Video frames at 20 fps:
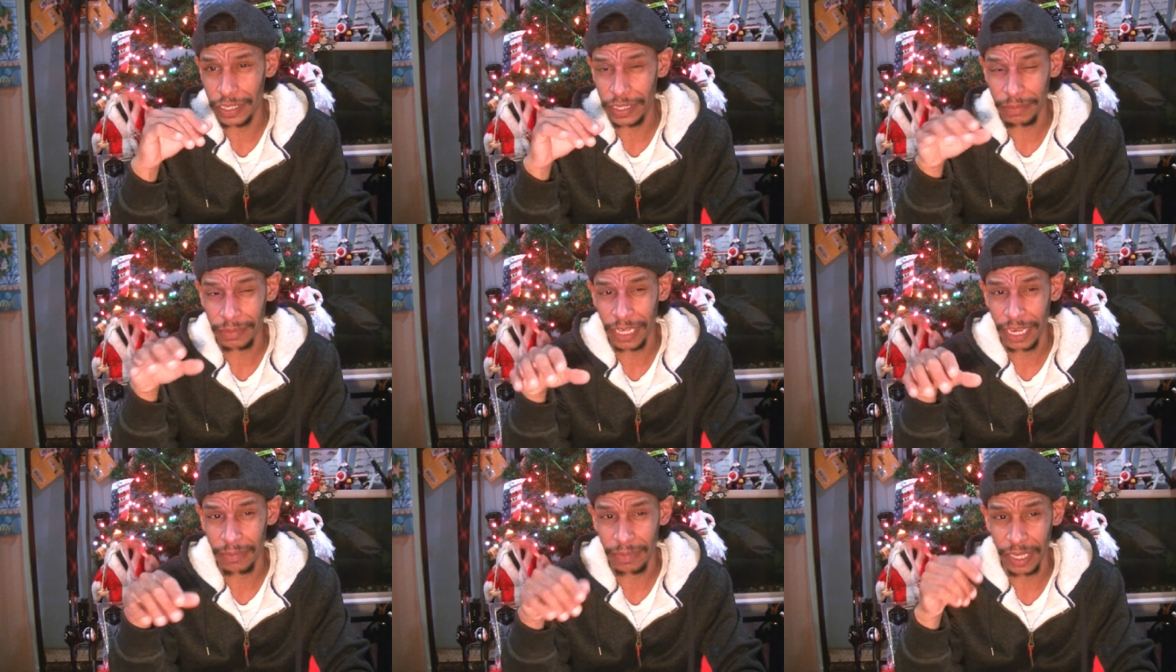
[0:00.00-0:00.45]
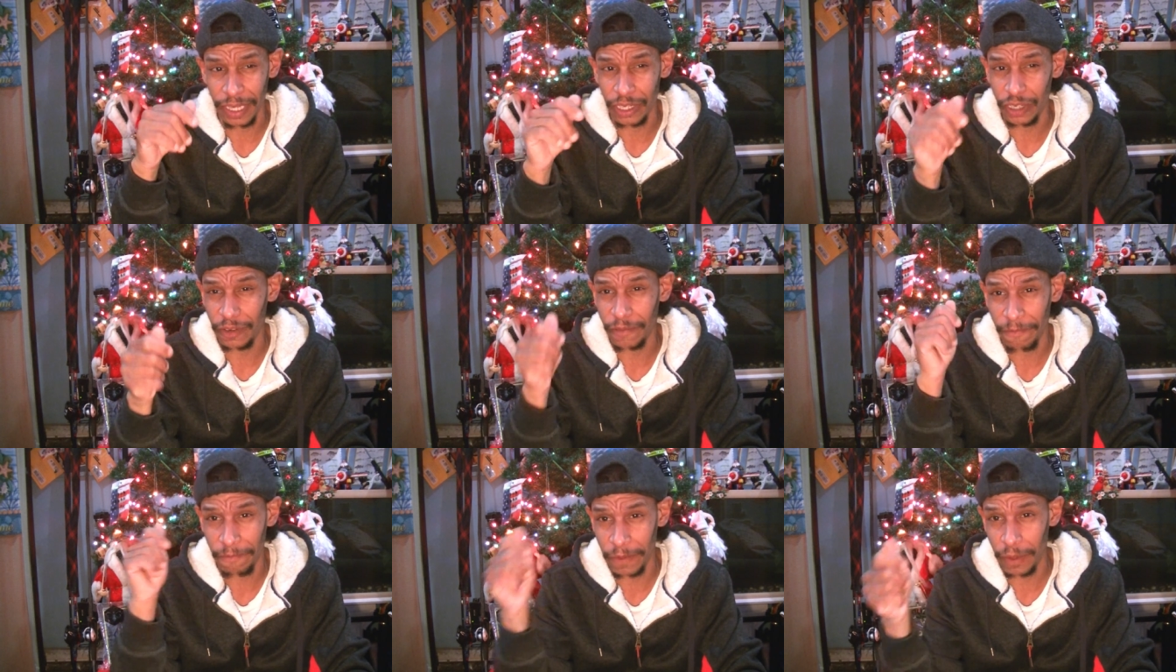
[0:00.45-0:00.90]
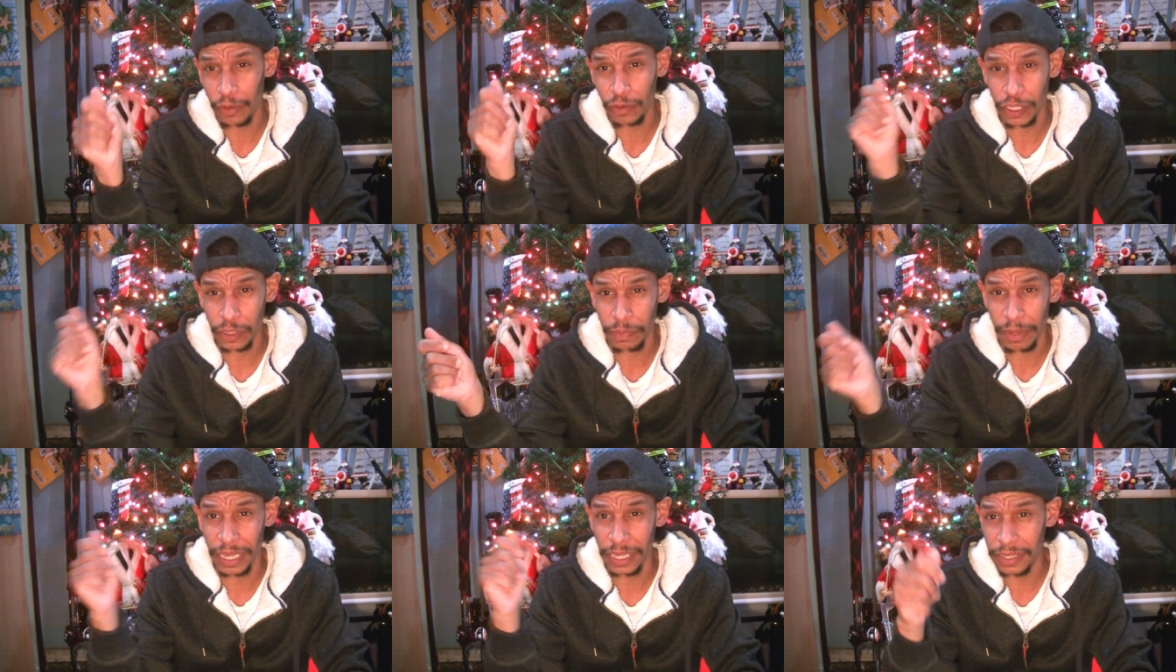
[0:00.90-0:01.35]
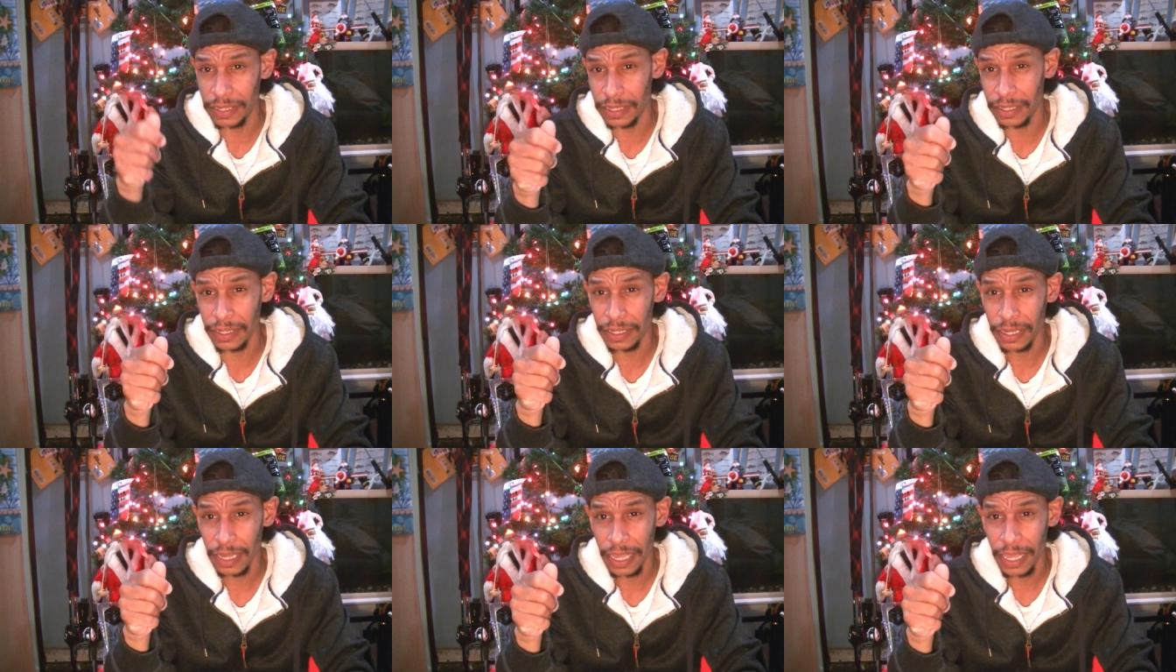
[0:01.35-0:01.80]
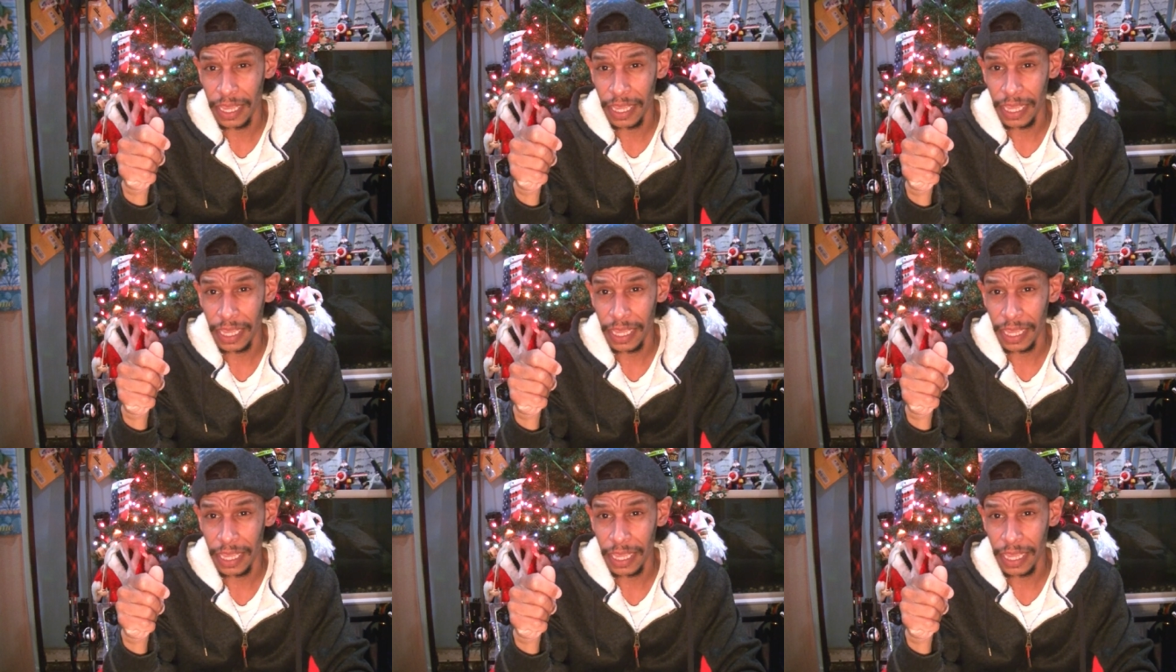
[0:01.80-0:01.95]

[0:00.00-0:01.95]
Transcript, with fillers: Sometimes they just fill spaces